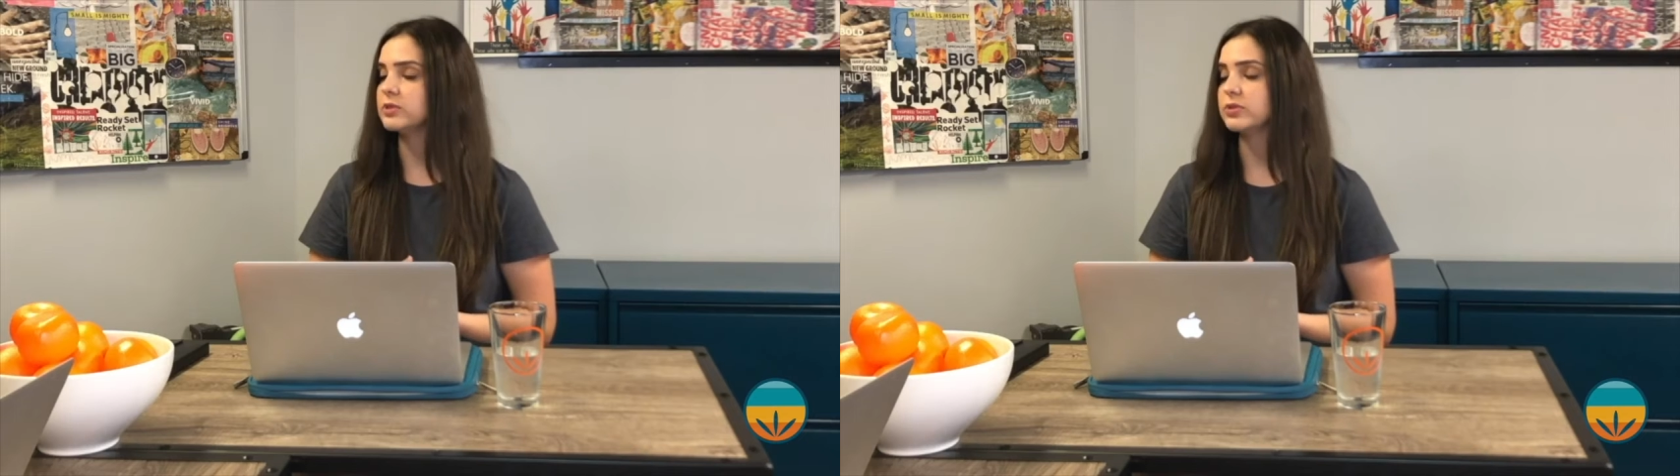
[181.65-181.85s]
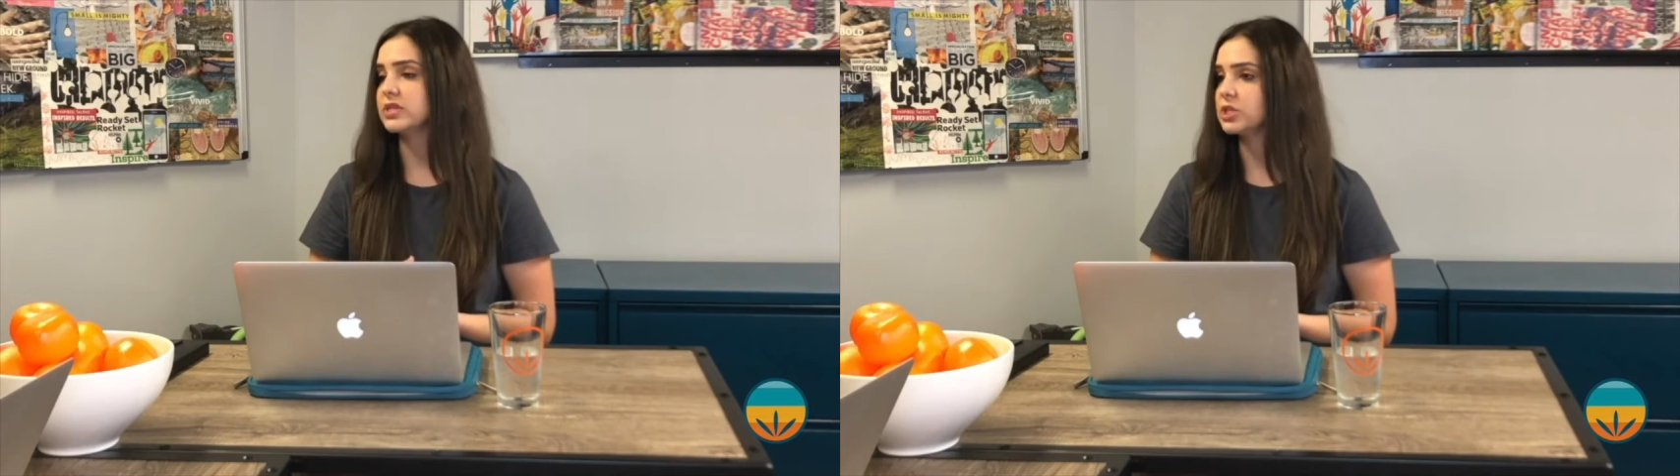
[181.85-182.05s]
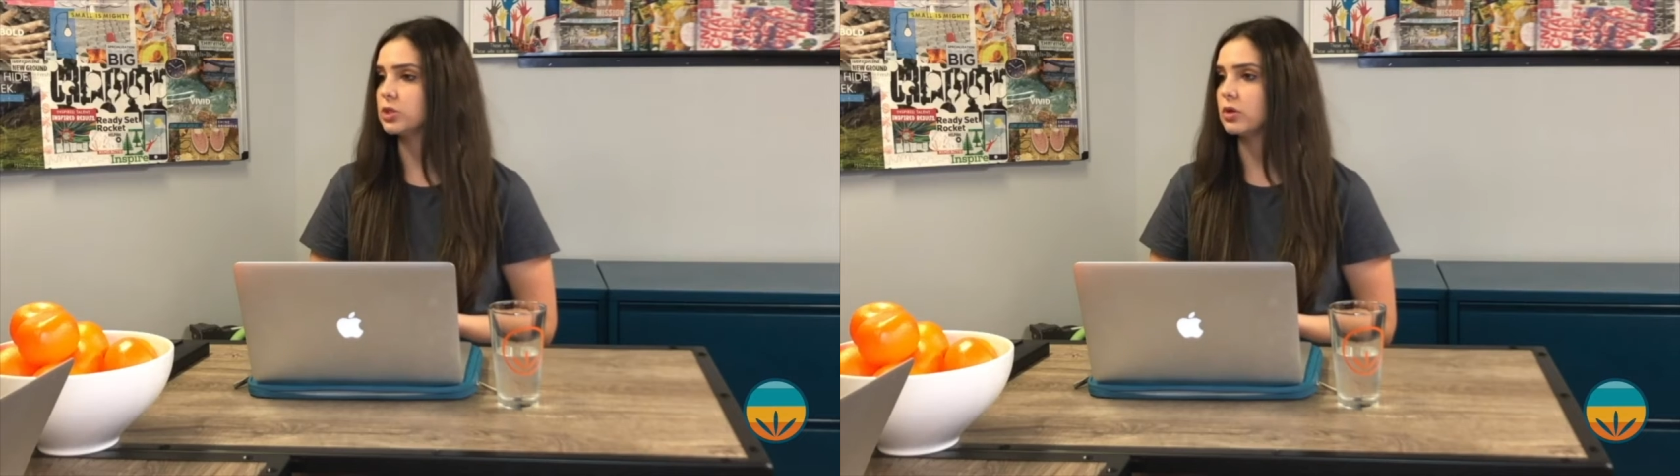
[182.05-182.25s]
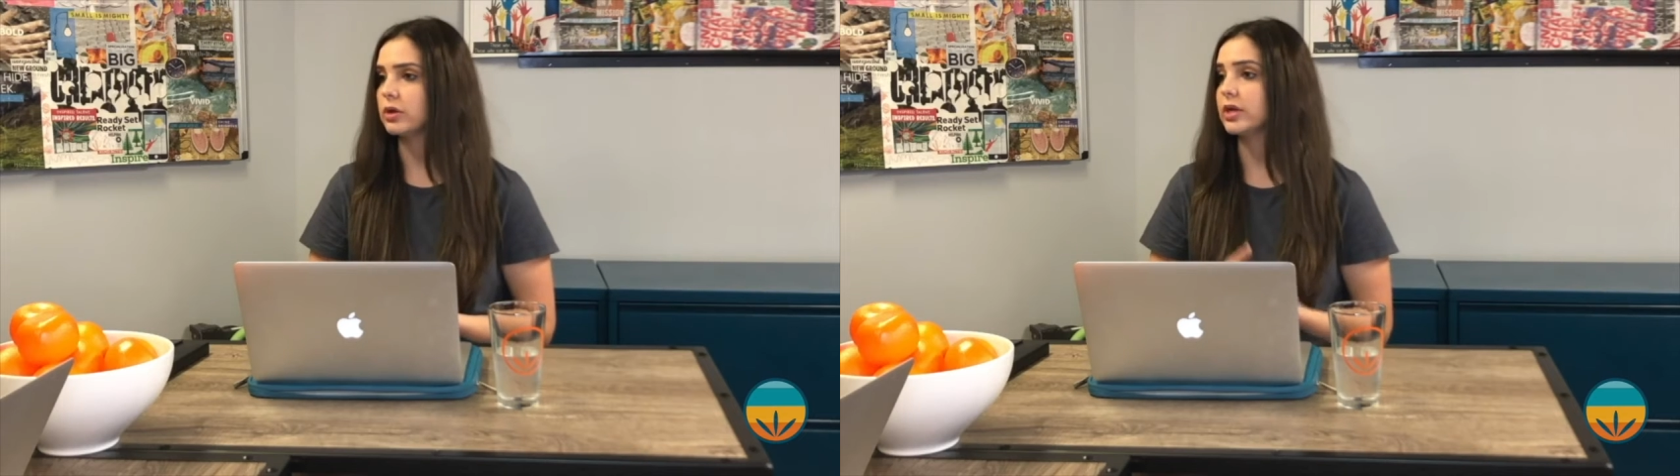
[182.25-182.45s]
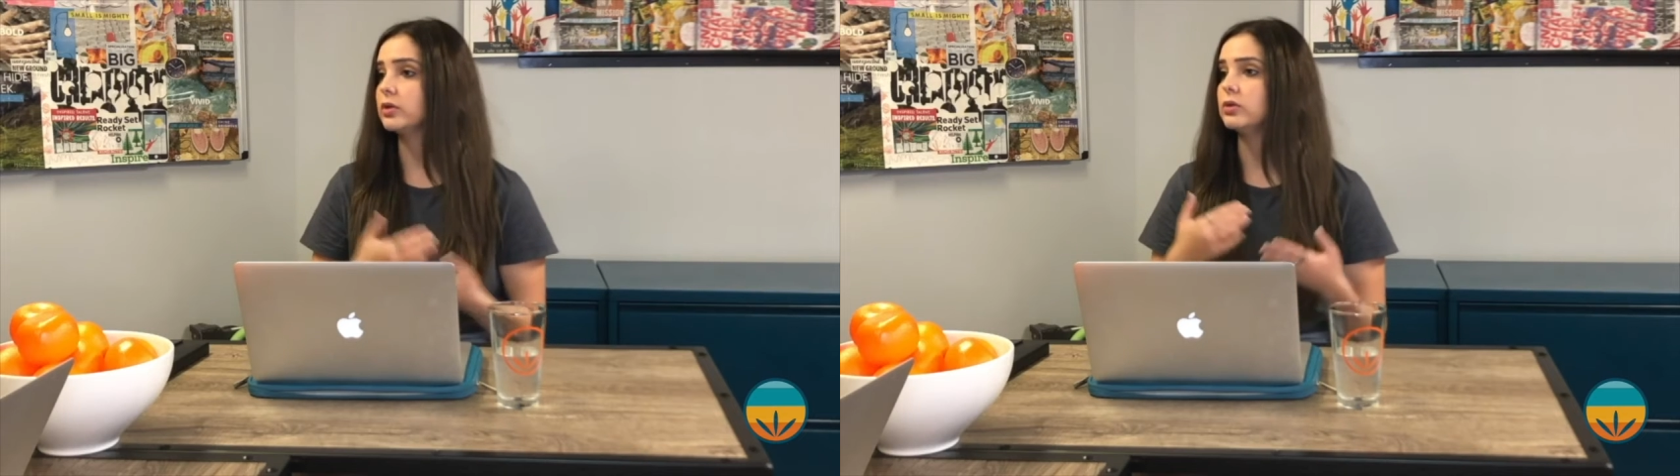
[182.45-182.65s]
comes with
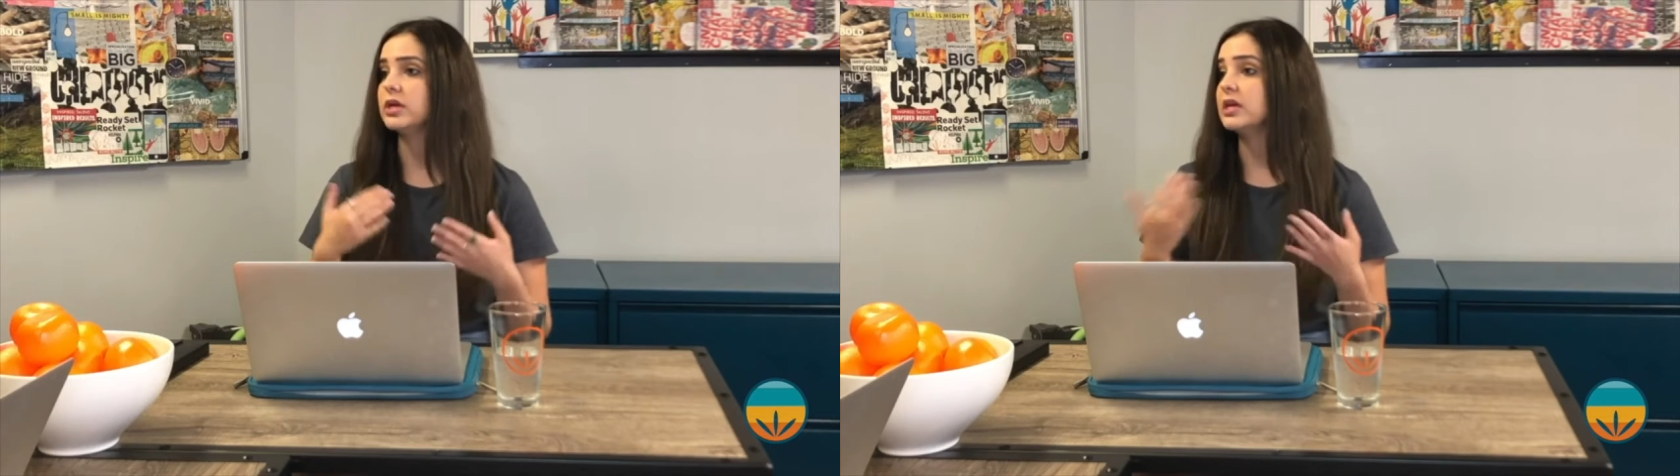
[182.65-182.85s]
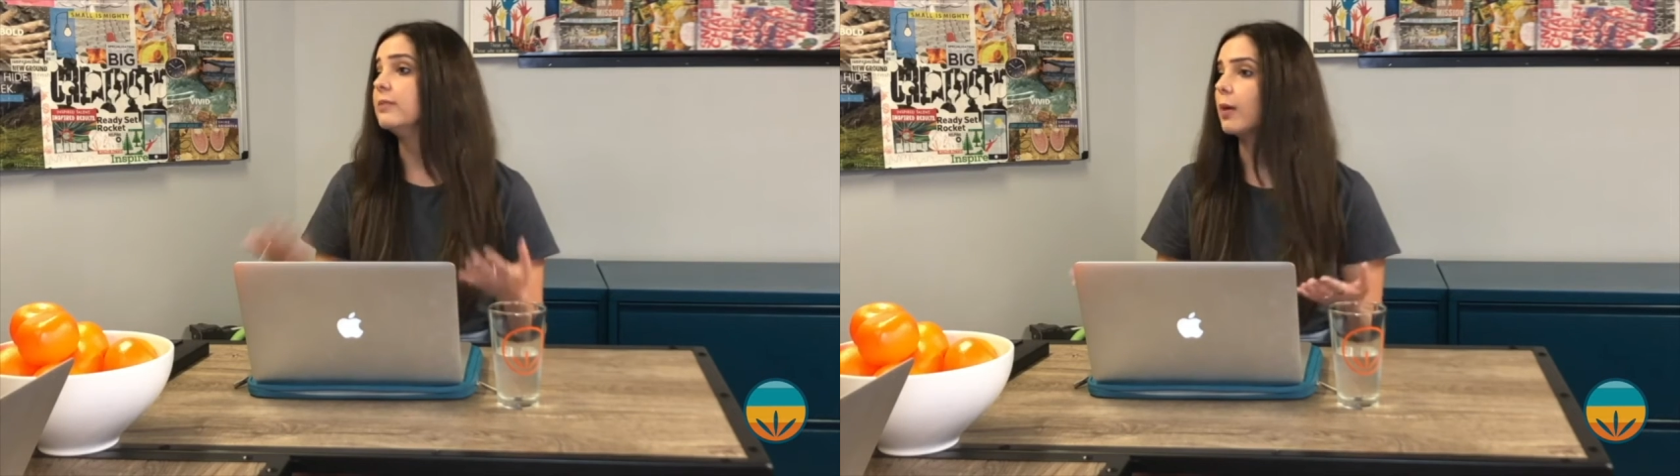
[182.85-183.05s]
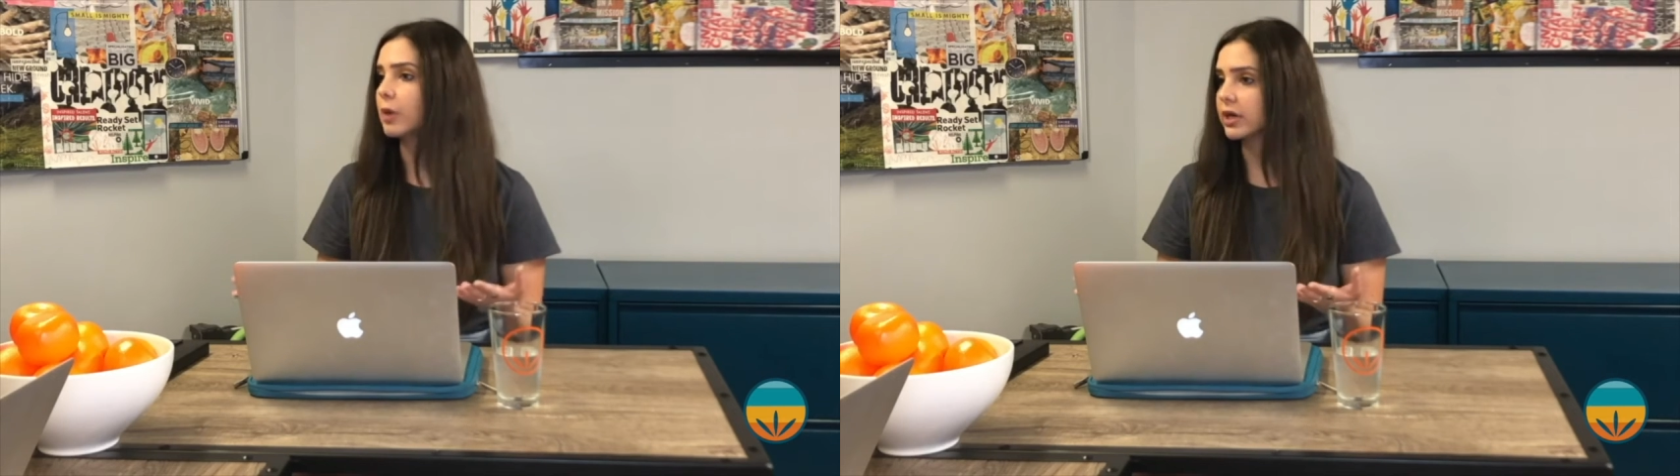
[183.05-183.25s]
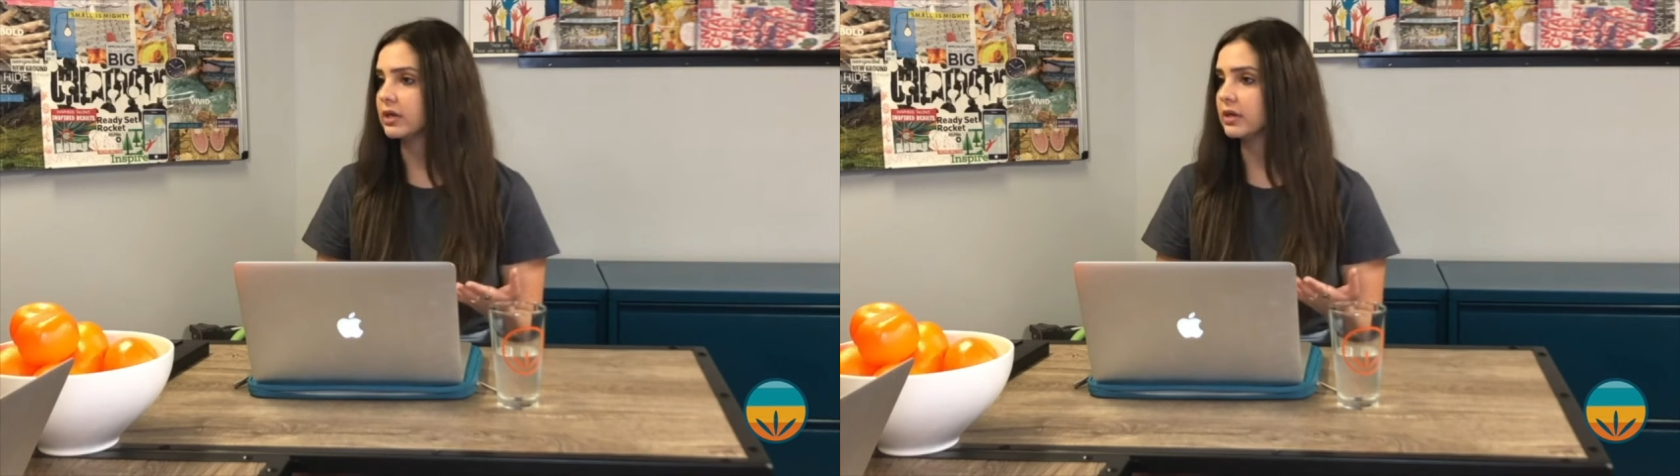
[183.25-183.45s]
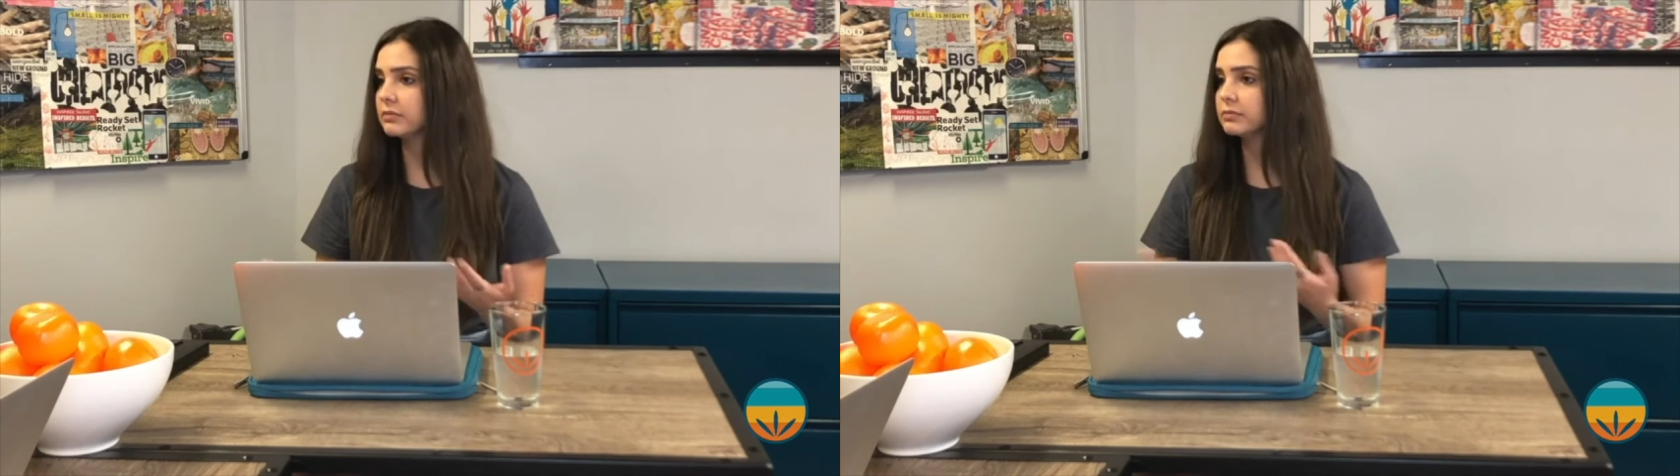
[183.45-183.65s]
digital, including email
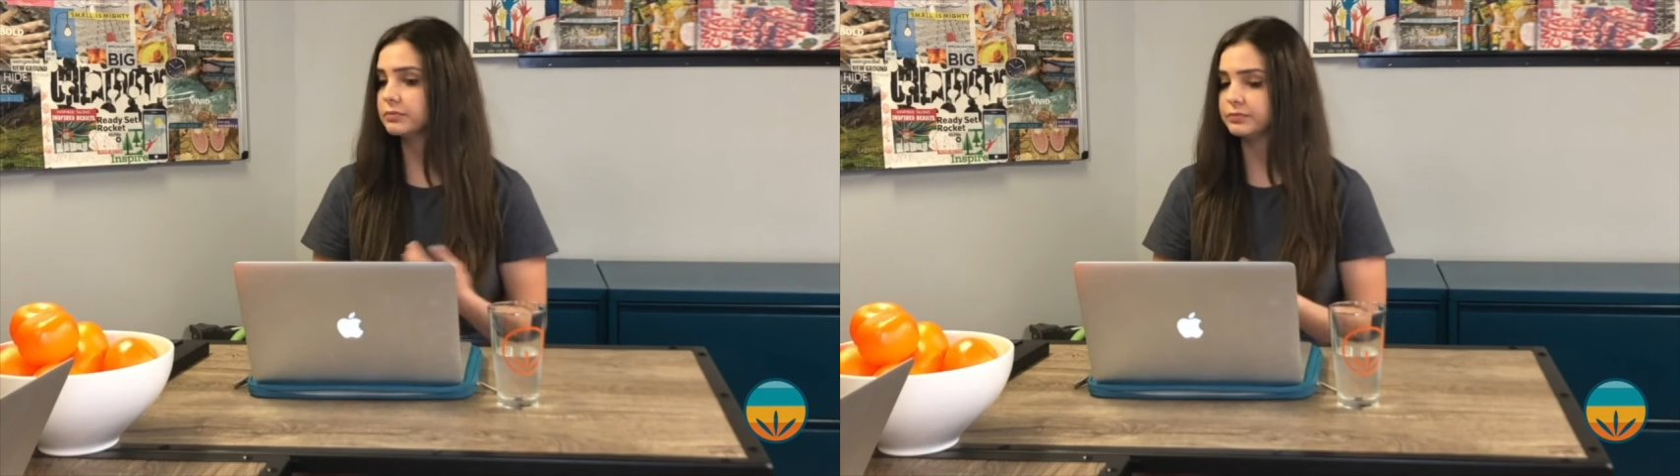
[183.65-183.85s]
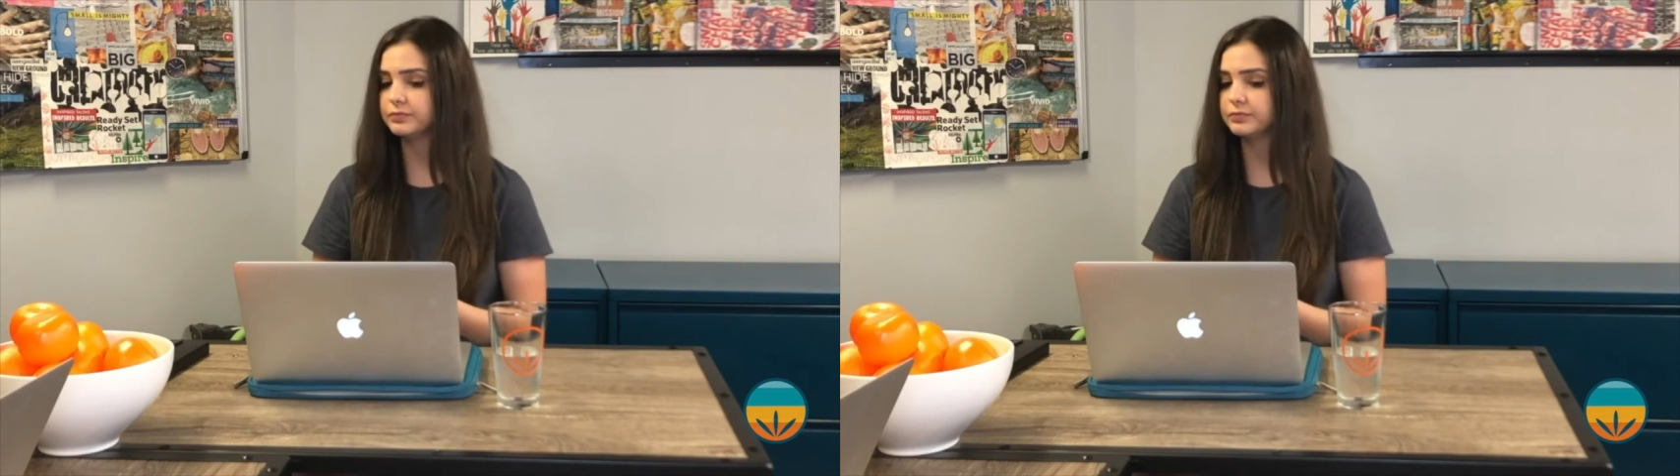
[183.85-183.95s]
marketing